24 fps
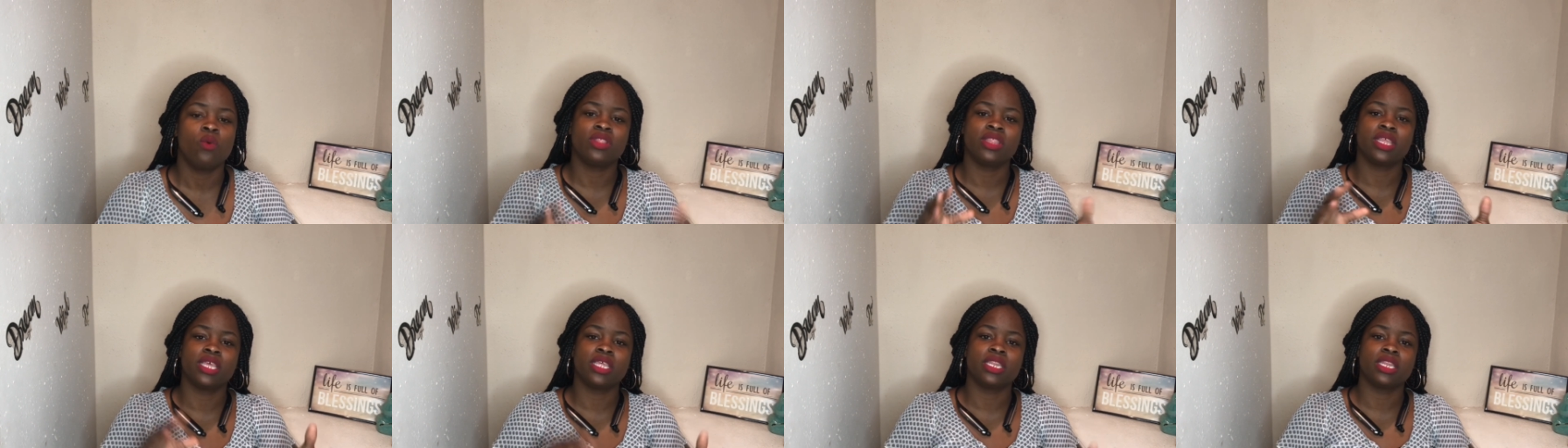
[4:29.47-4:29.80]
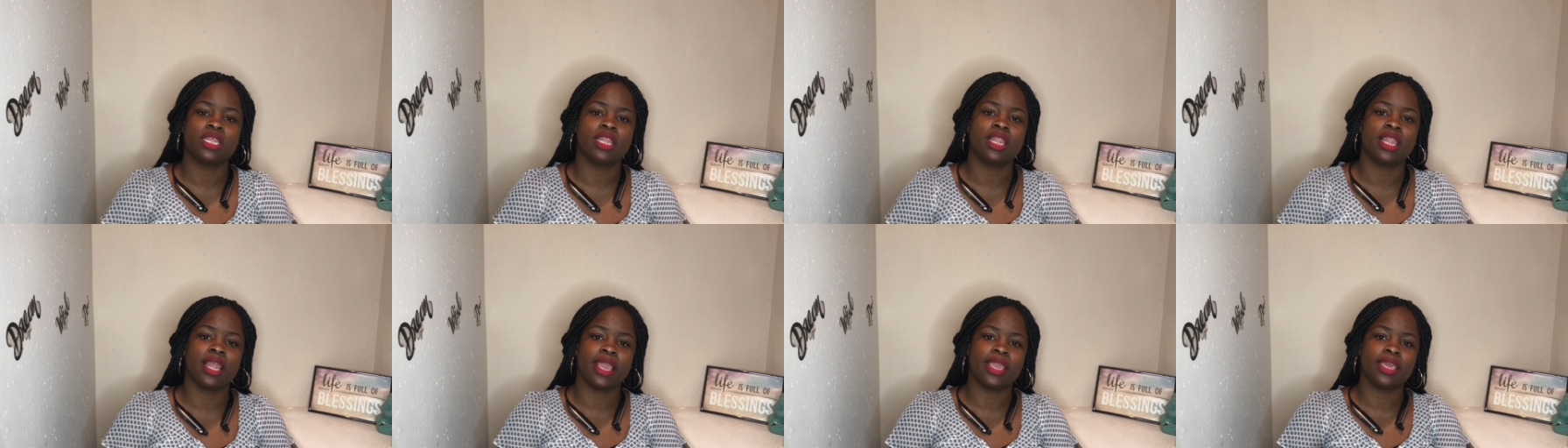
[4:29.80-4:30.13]
Well, then
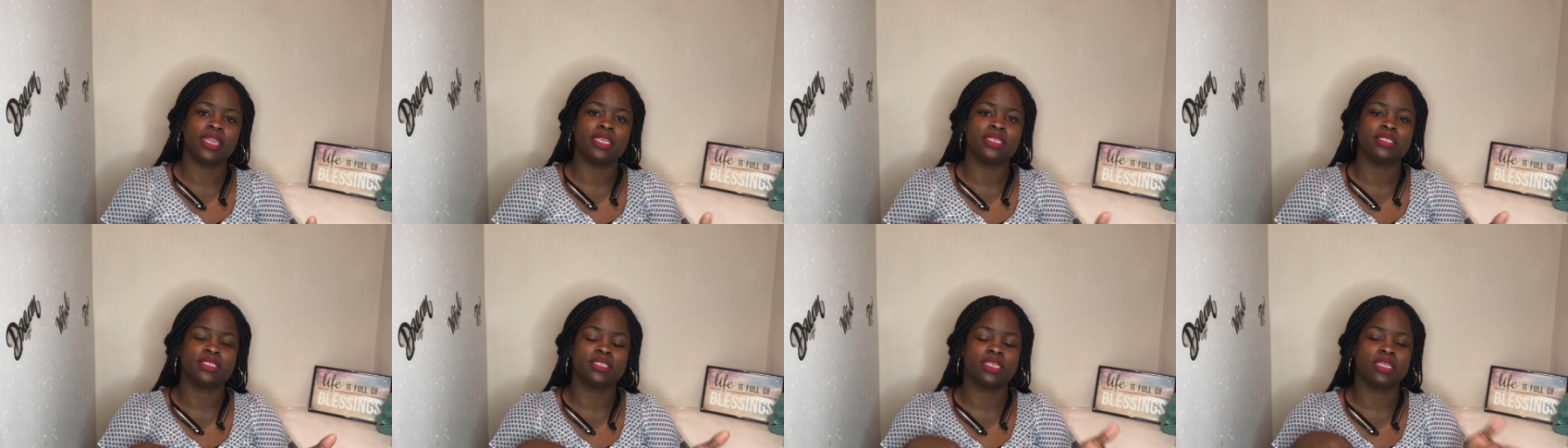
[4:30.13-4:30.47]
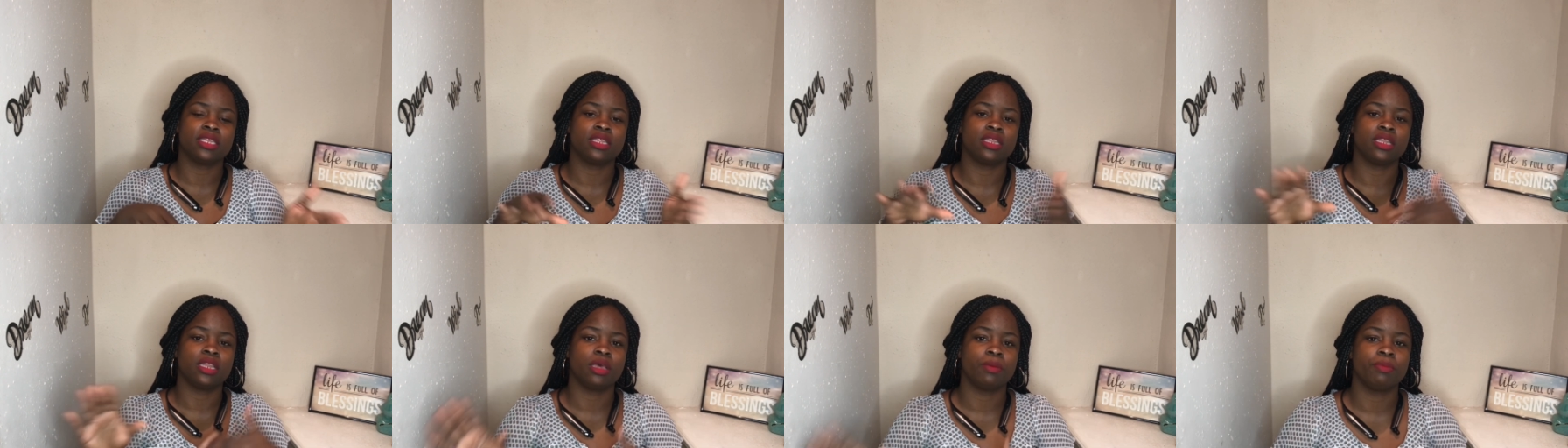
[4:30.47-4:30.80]
the ladies
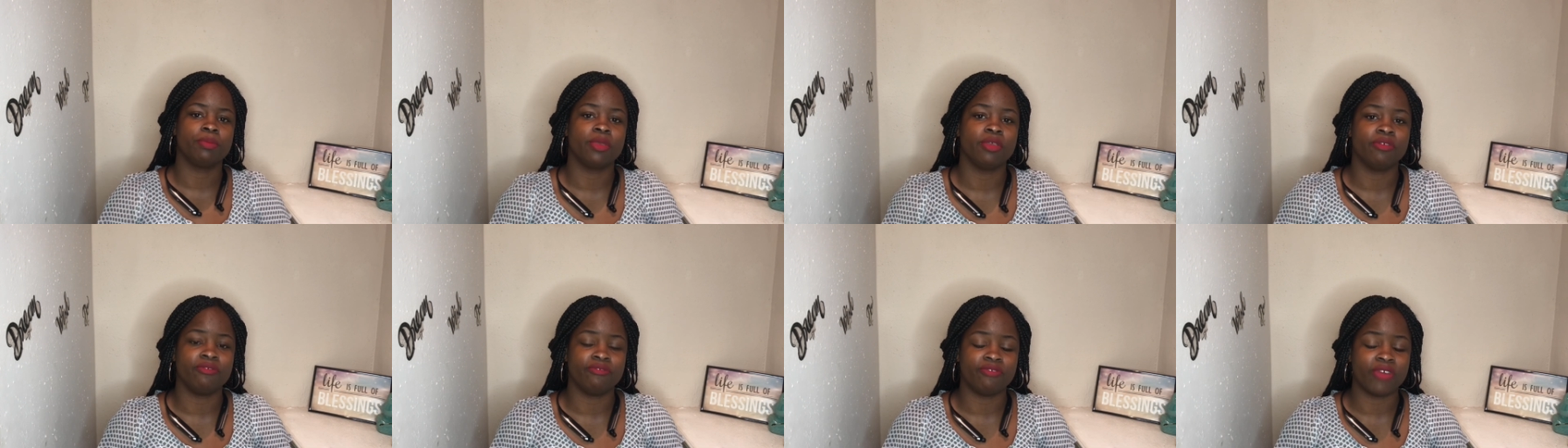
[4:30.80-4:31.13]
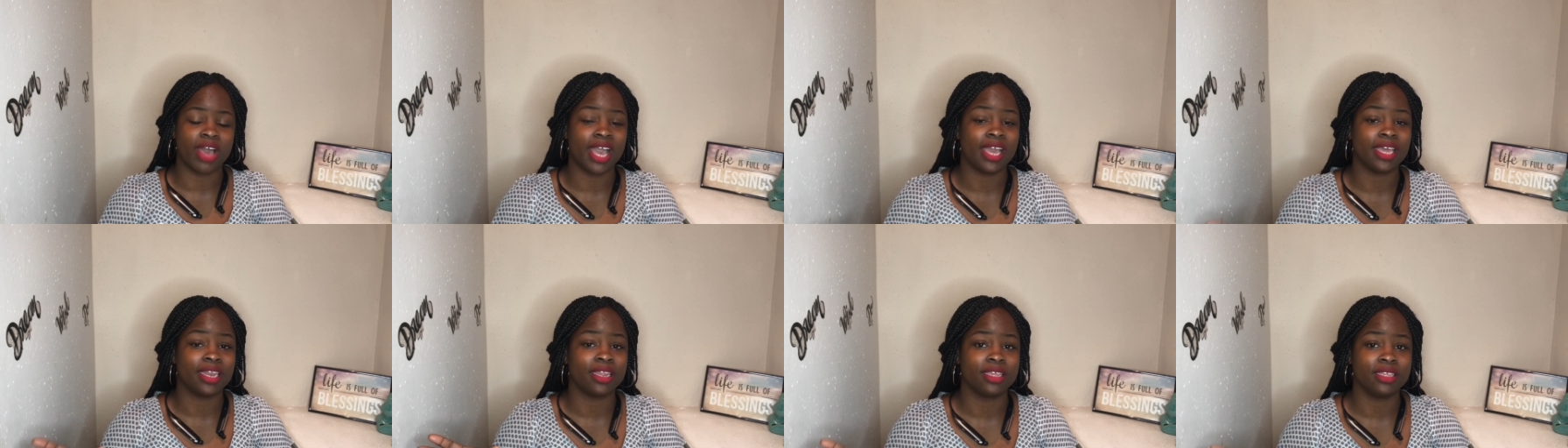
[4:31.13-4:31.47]
ended up
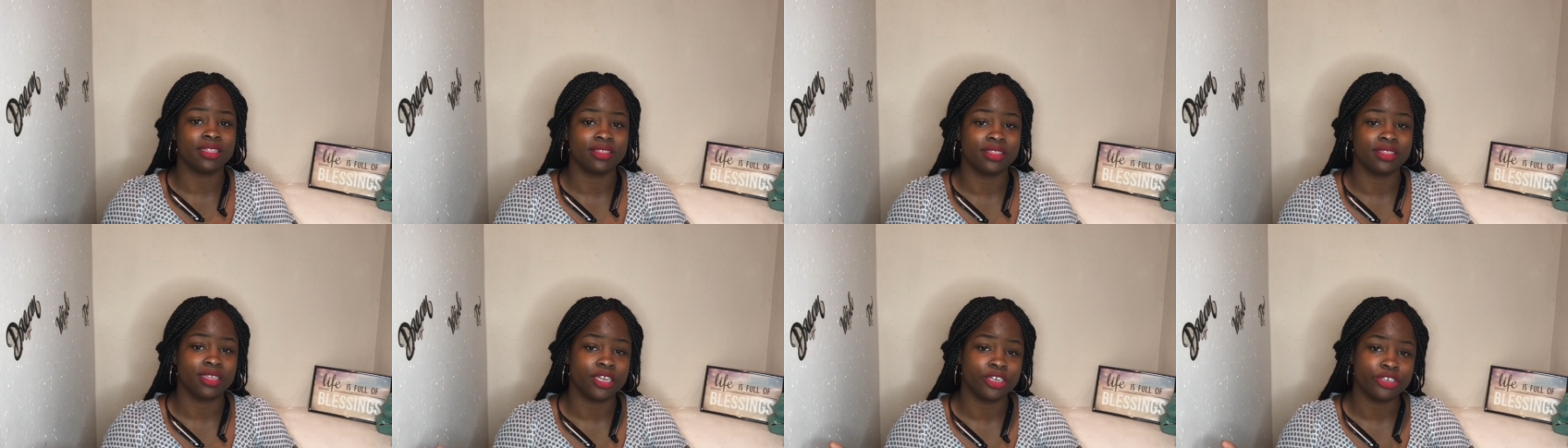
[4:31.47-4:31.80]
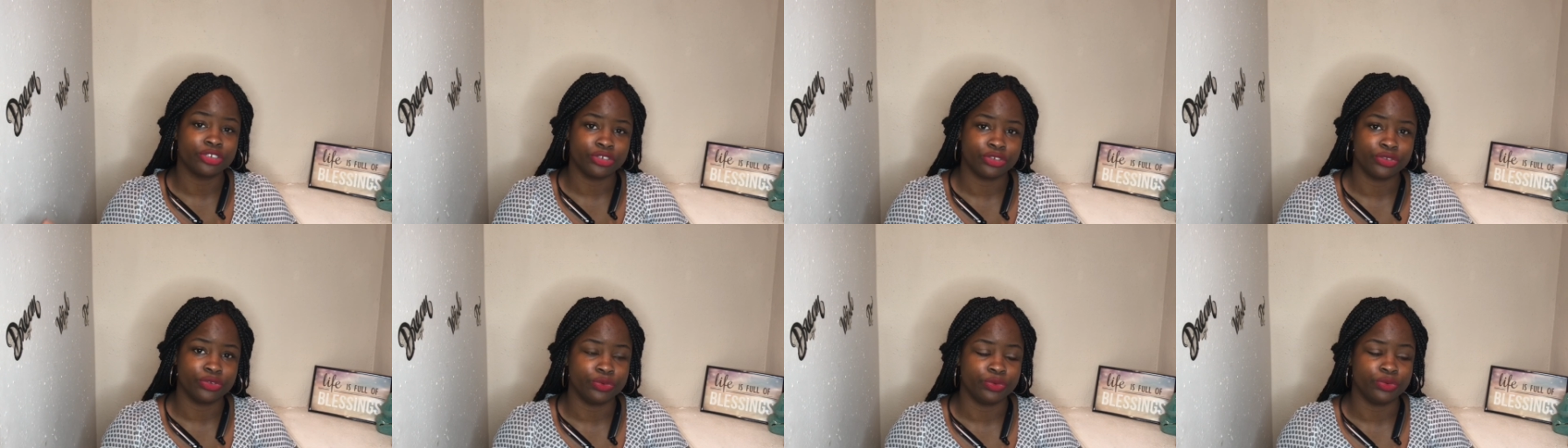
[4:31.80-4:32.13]
inviting
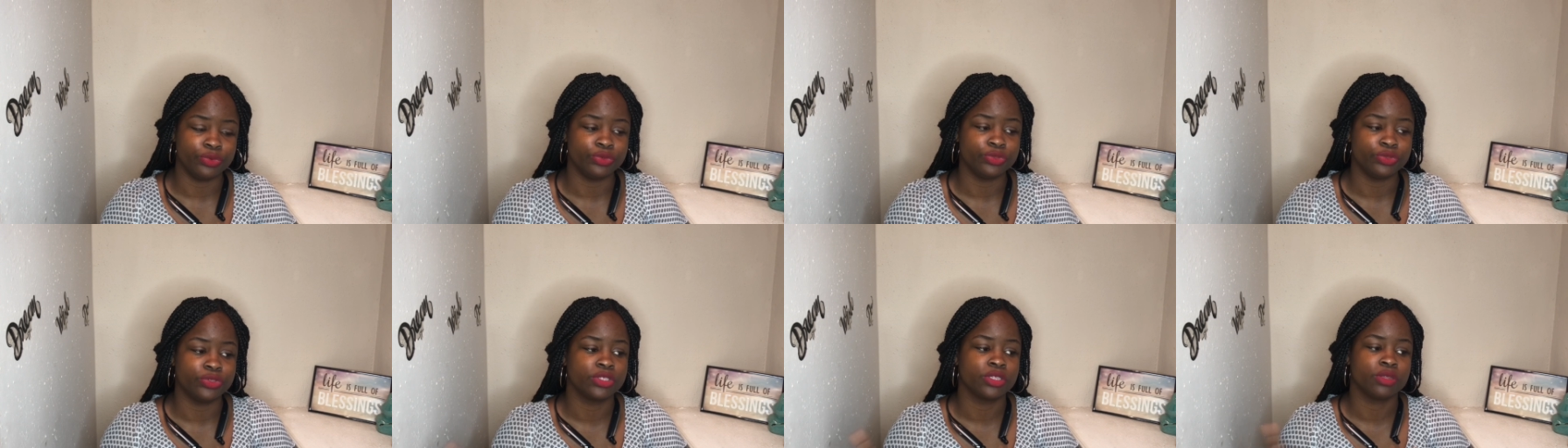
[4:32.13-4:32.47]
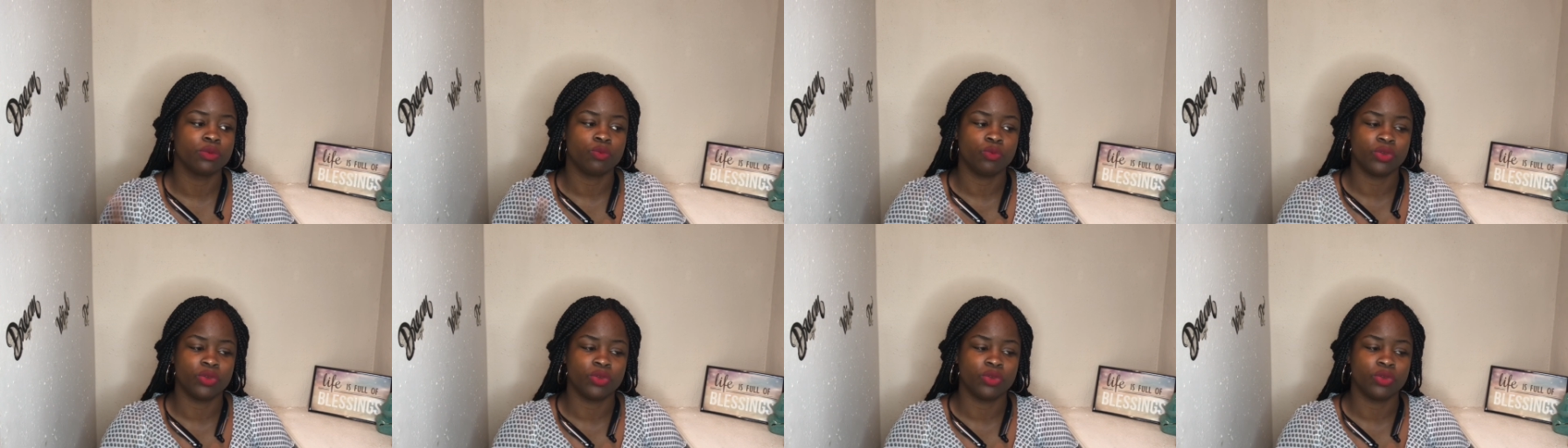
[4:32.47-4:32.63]
their dudes,